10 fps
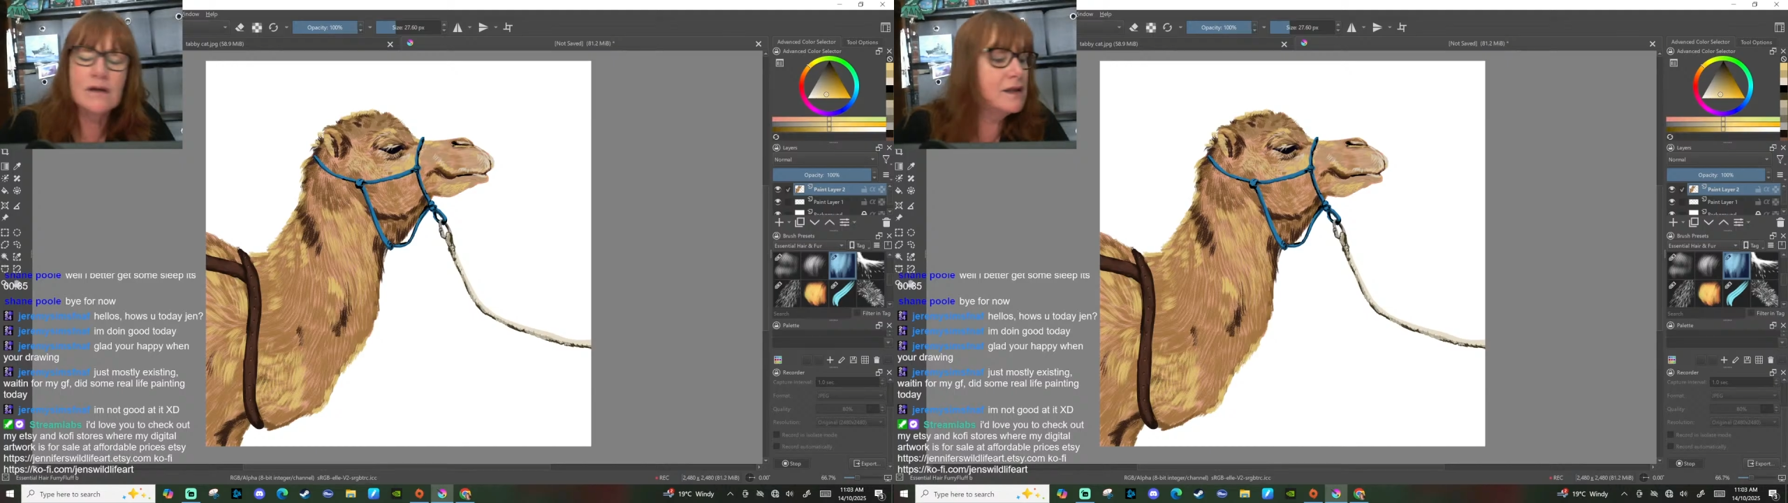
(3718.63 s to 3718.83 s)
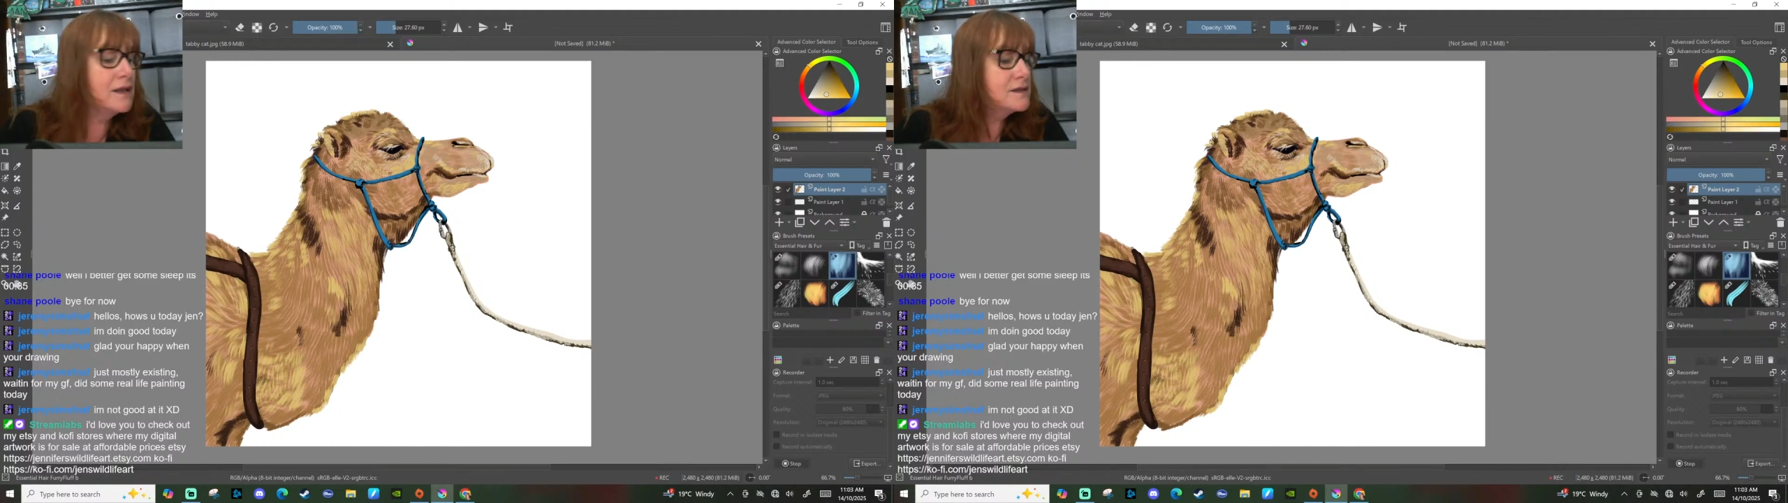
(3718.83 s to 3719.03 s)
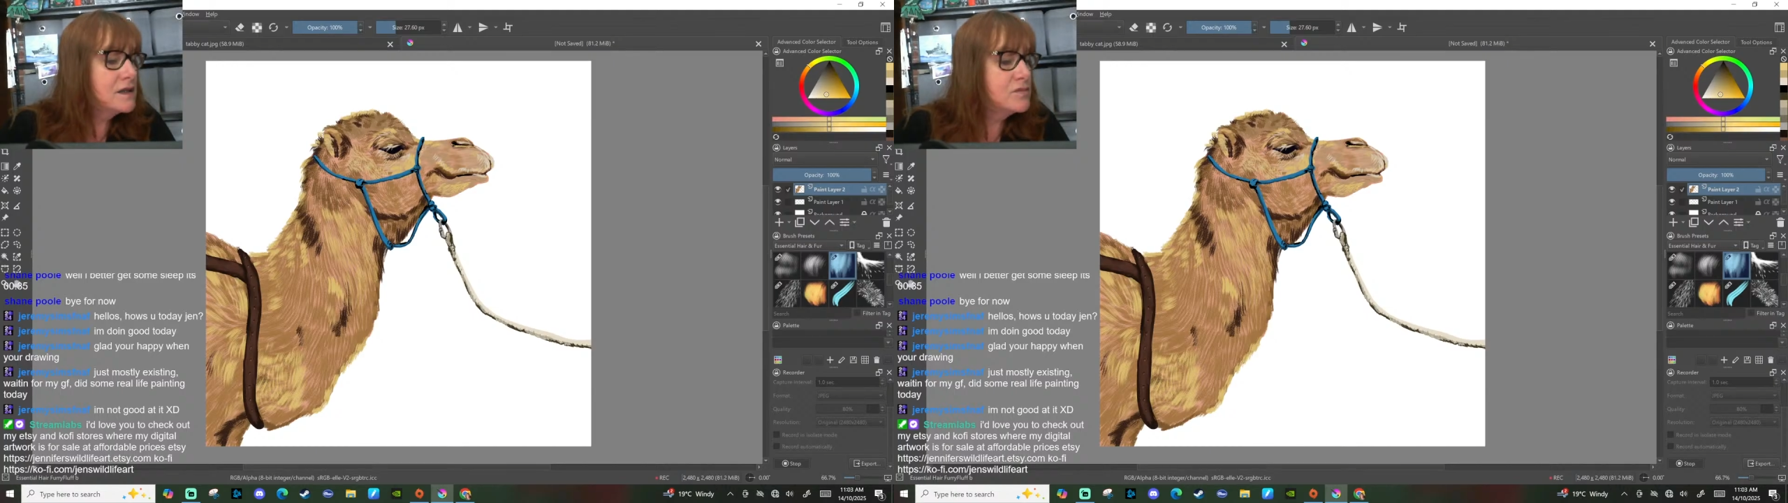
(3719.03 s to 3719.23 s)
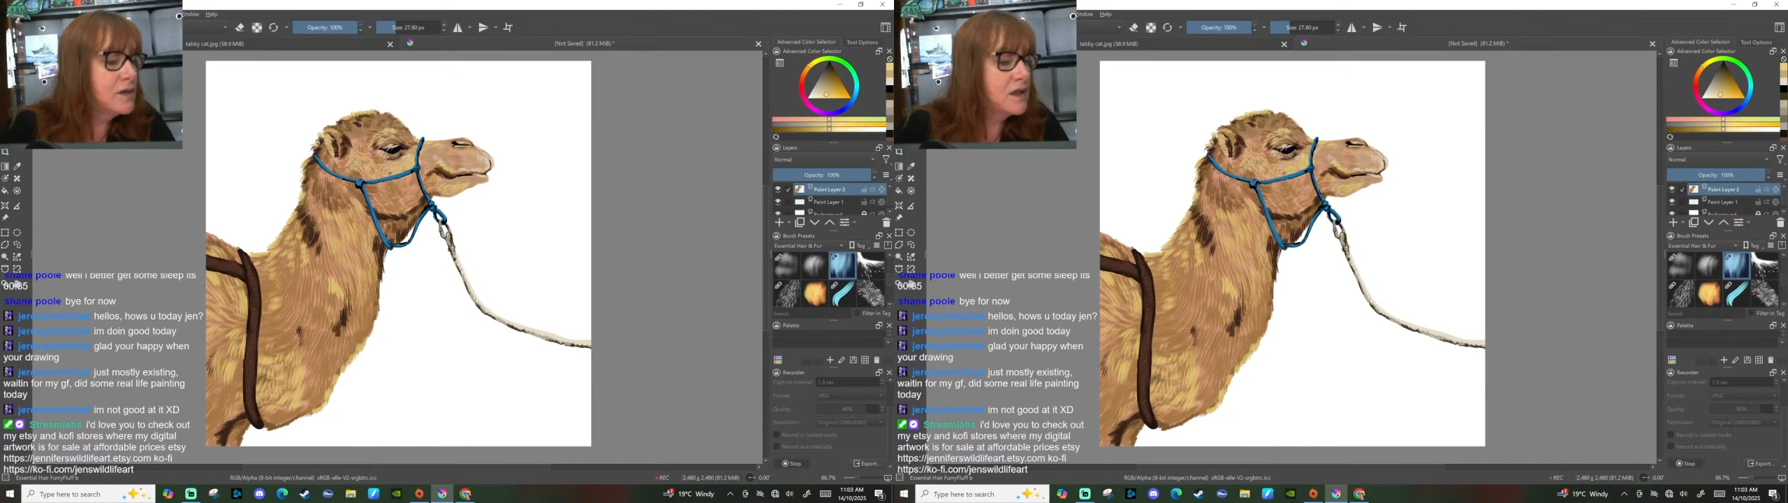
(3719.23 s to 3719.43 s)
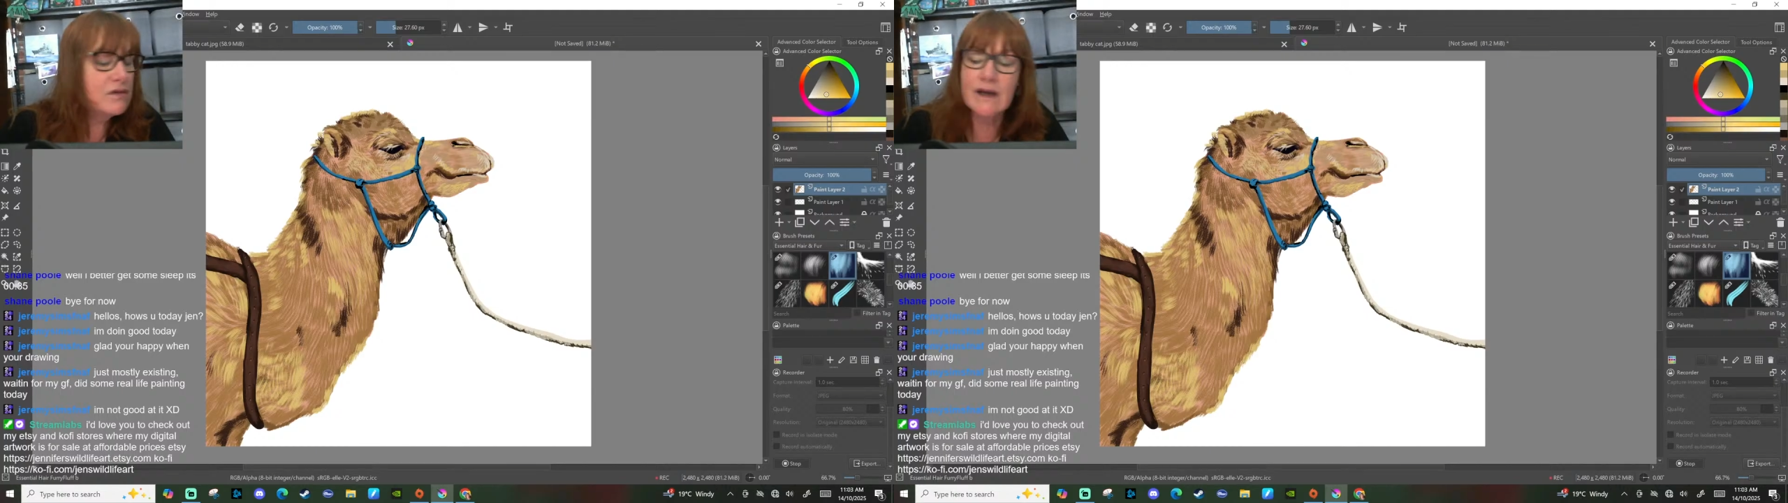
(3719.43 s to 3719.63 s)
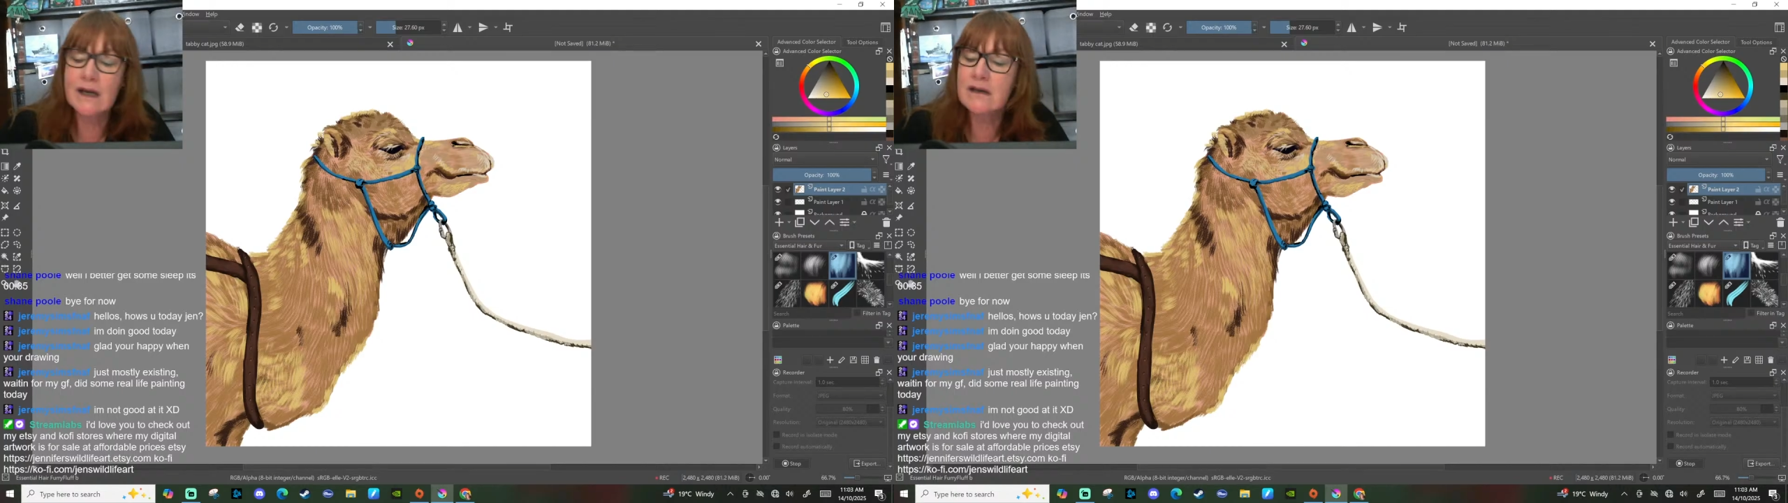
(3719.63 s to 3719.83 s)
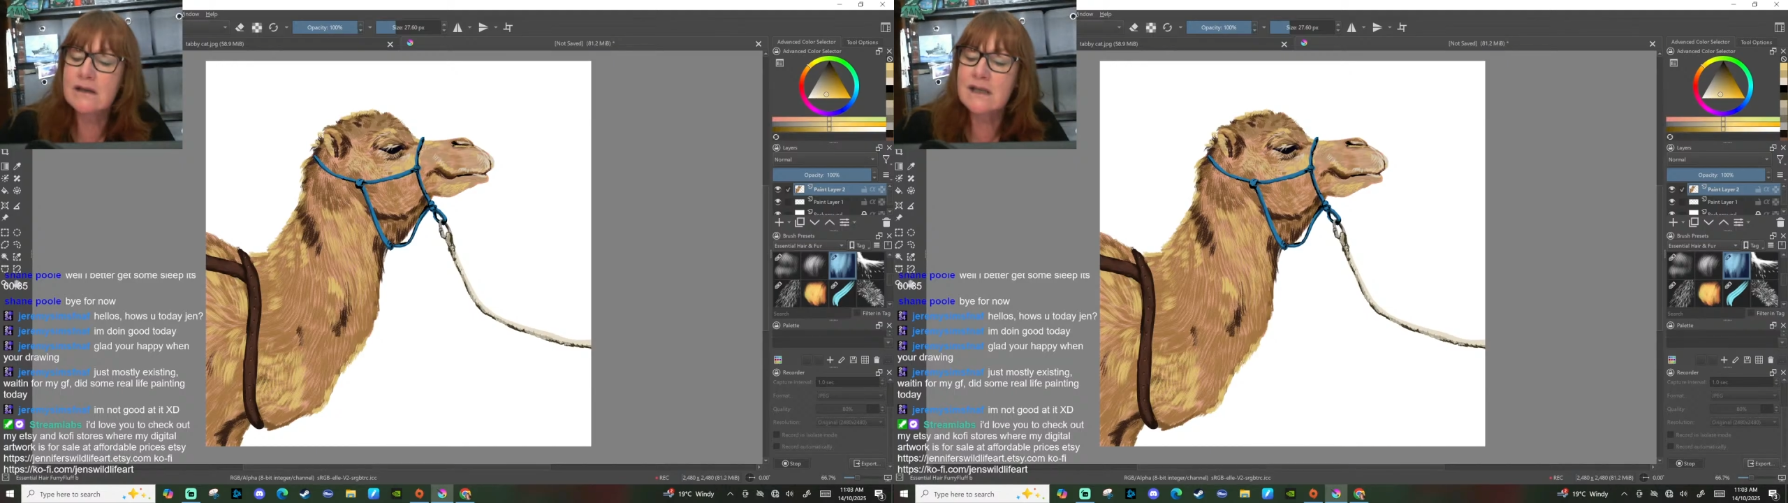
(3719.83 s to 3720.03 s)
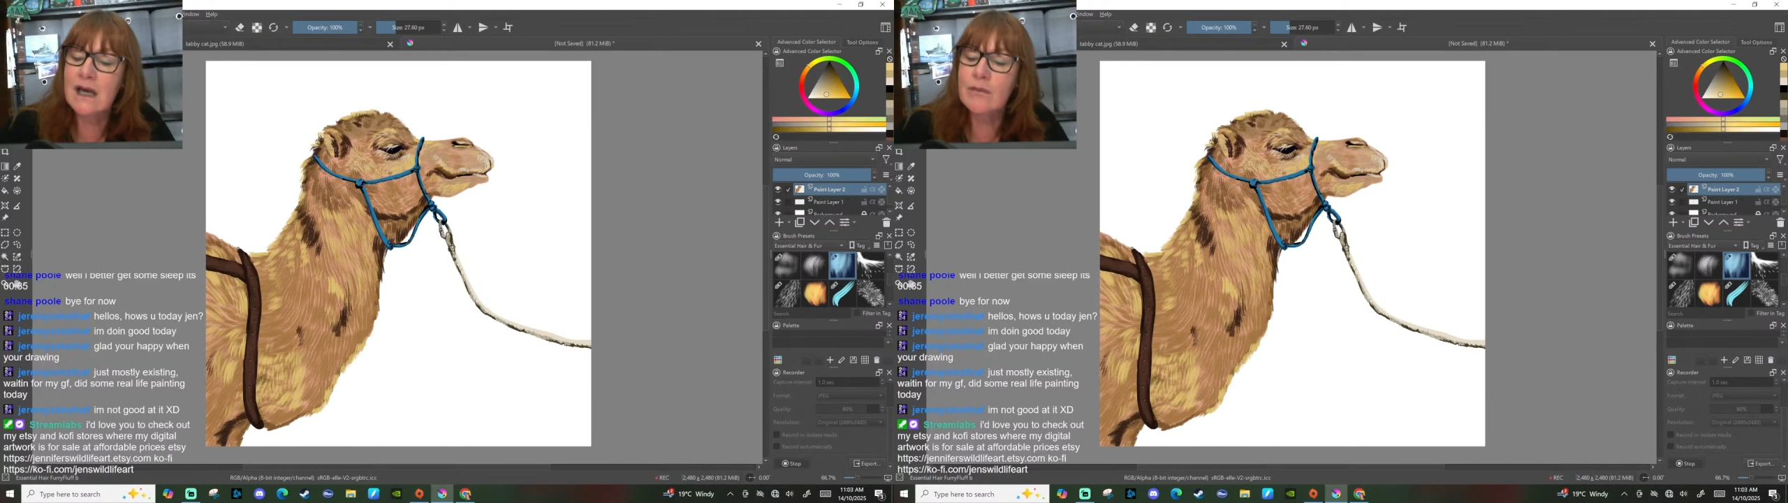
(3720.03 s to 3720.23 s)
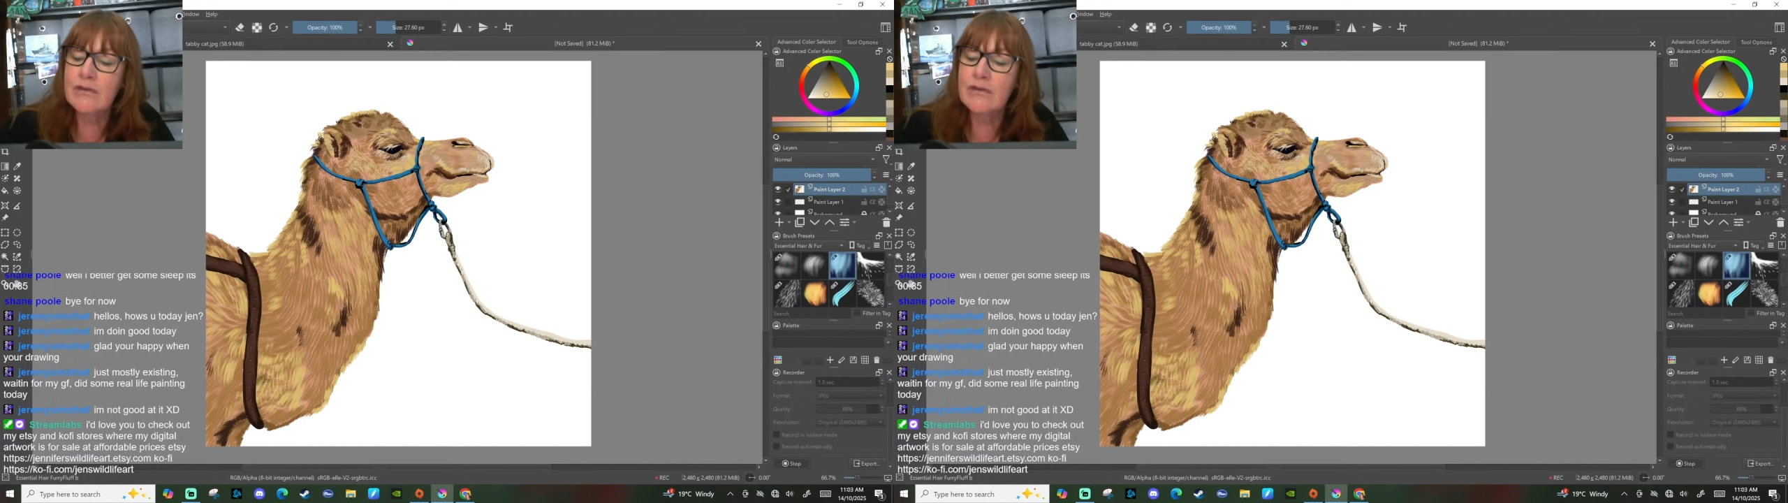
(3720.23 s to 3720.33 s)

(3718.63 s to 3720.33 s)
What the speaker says: And this gives me the same